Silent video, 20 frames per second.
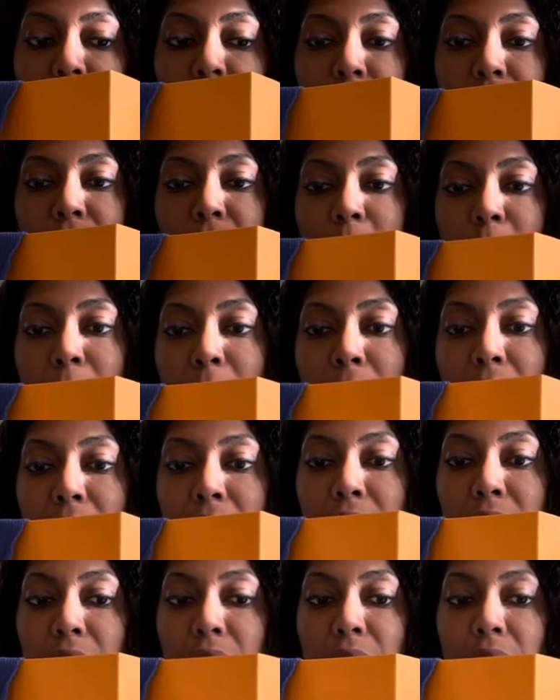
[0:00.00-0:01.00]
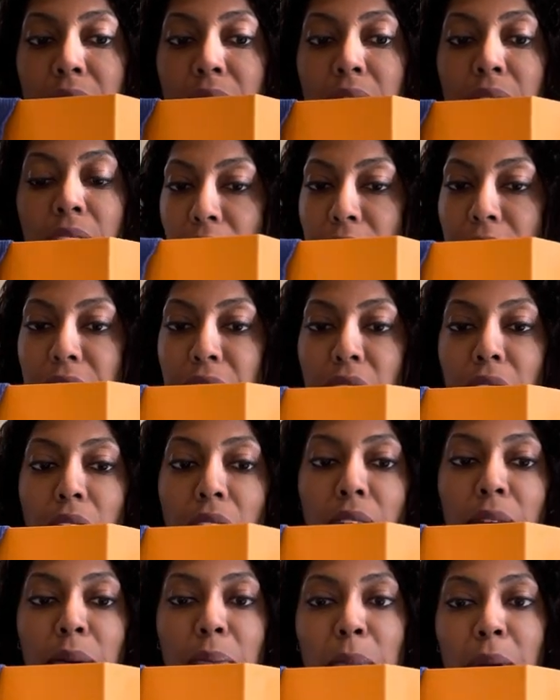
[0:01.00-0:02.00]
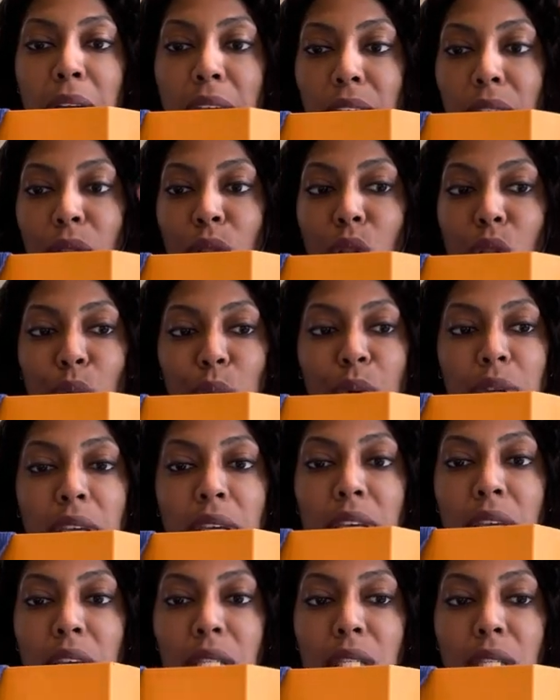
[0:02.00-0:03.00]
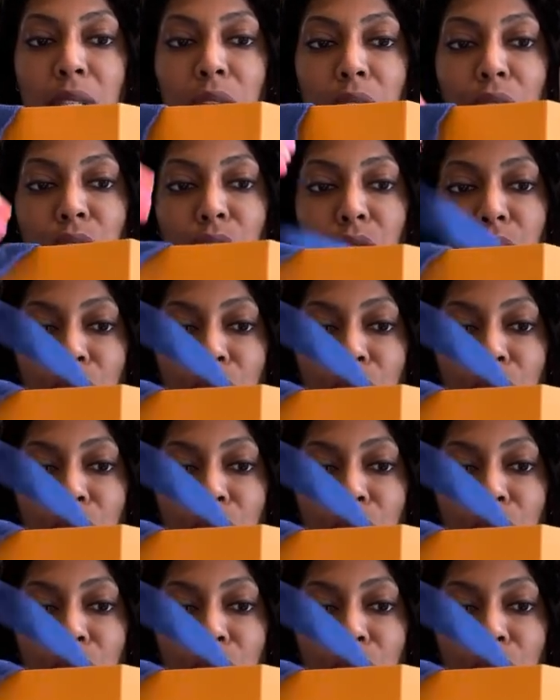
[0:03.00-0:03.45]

these unboxings. I've got my Louis to